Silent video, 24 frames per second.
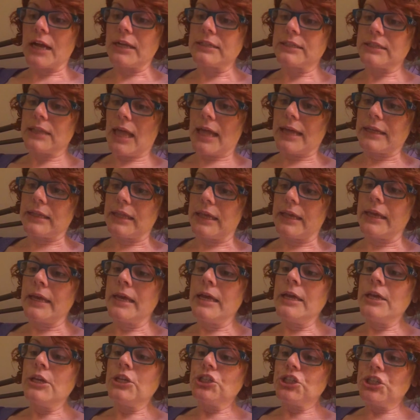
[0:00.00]
slightly,
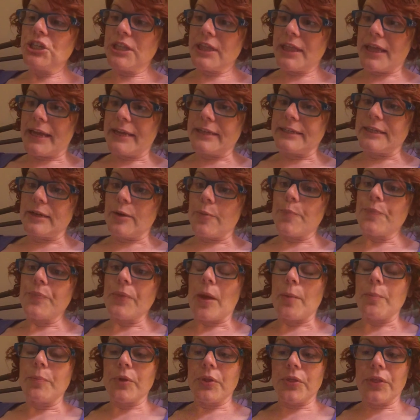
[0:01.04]
she thanked him
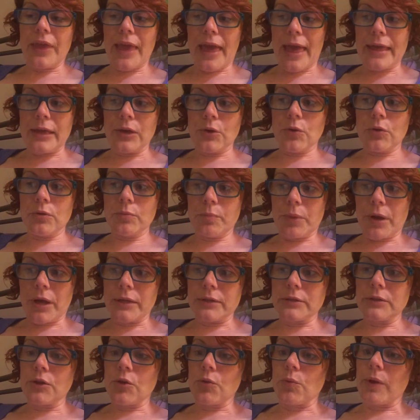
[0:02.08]
and put the acorn
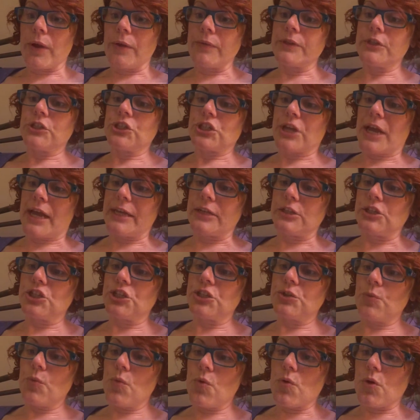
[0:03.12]
button around the chain
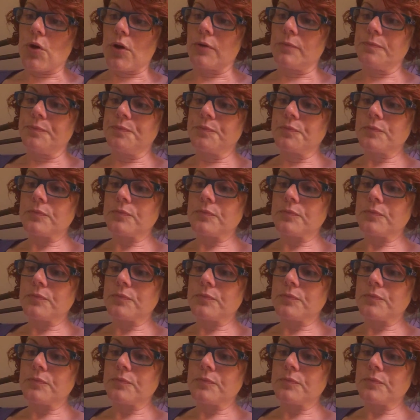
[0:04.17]
she wore.